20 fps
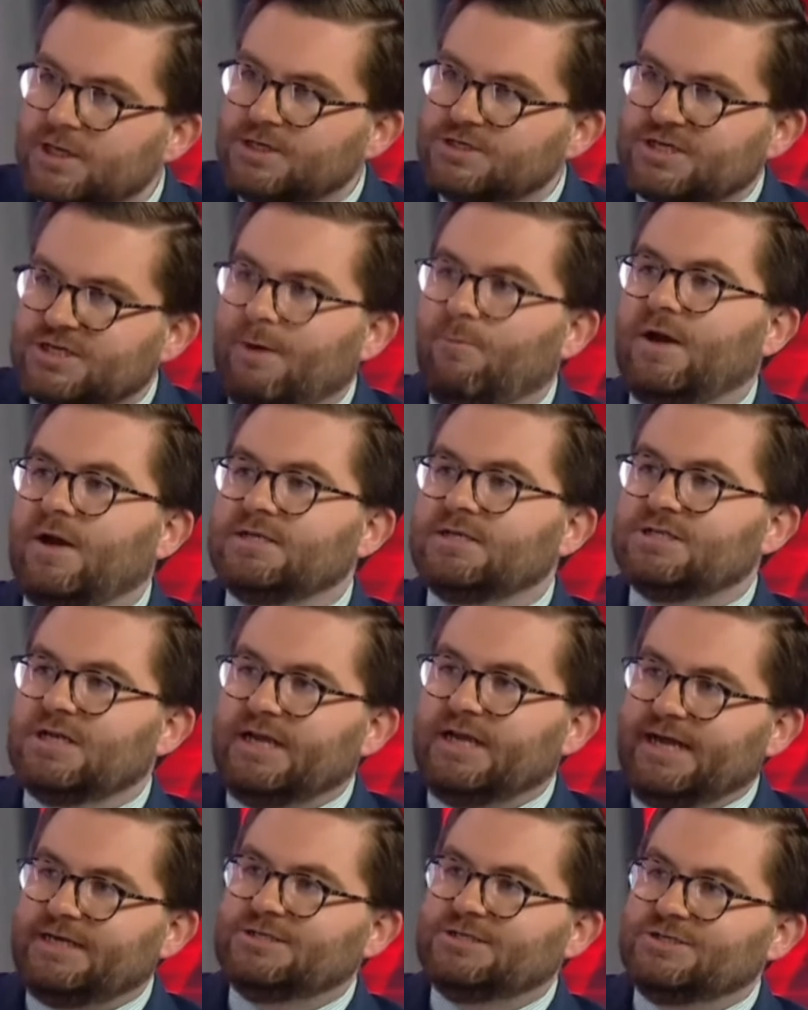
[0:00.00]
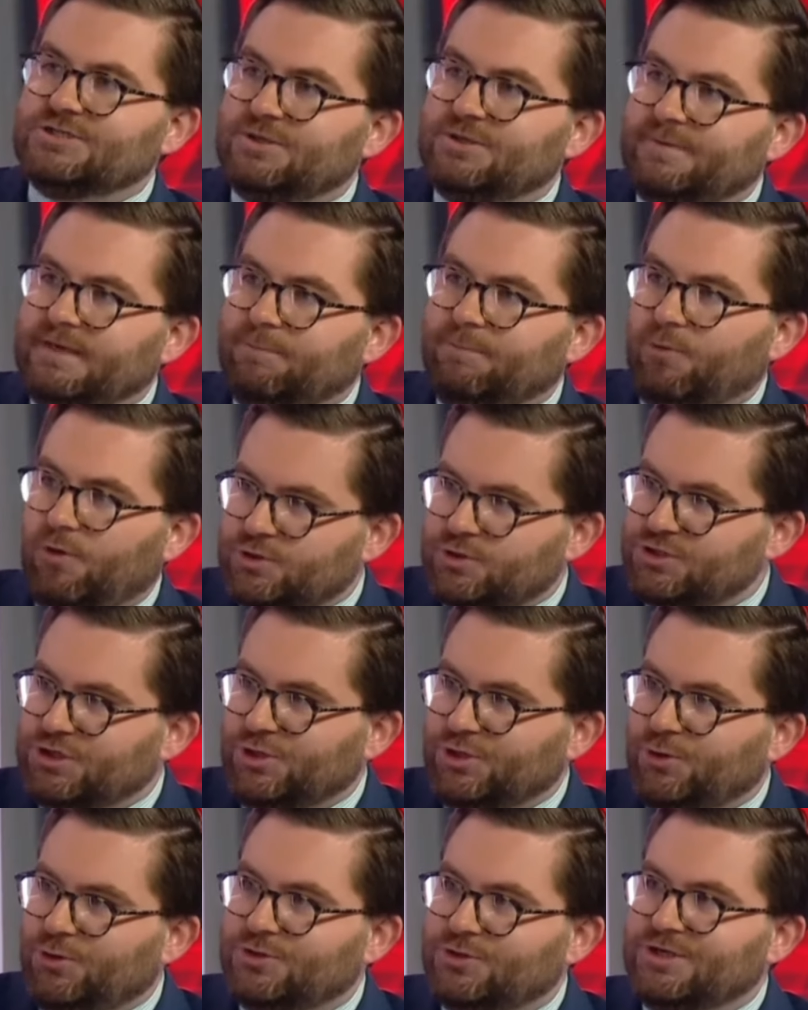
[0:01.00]
someone's elected to be
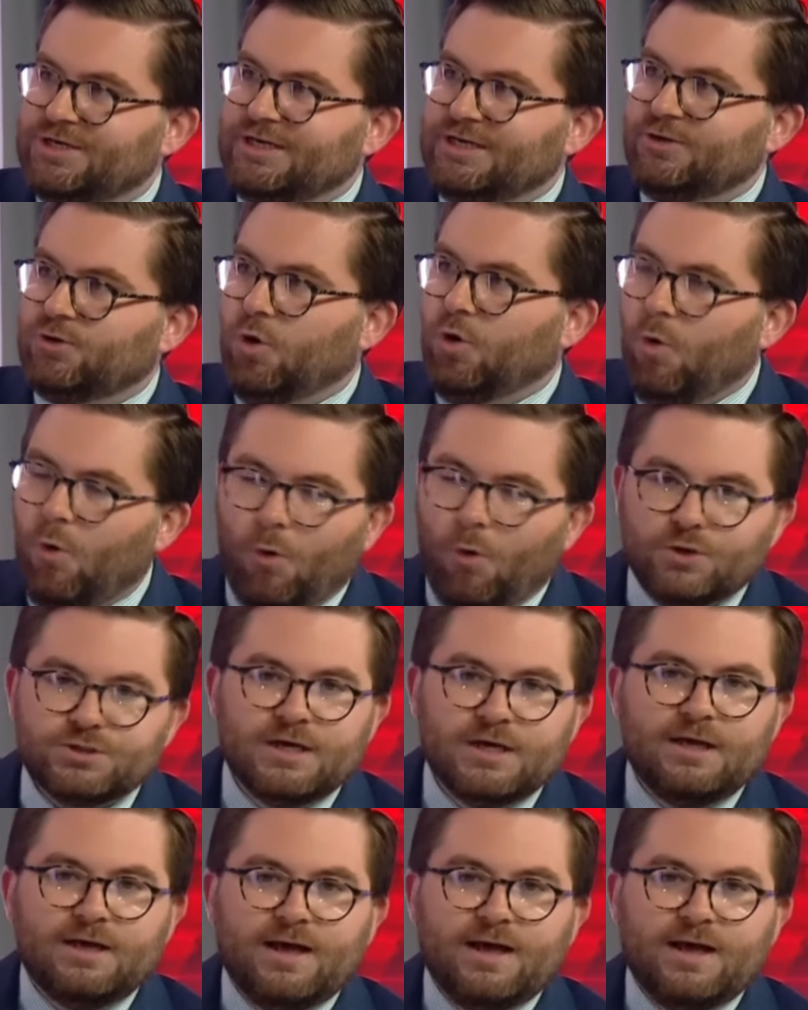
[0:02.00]
prosecuted in court,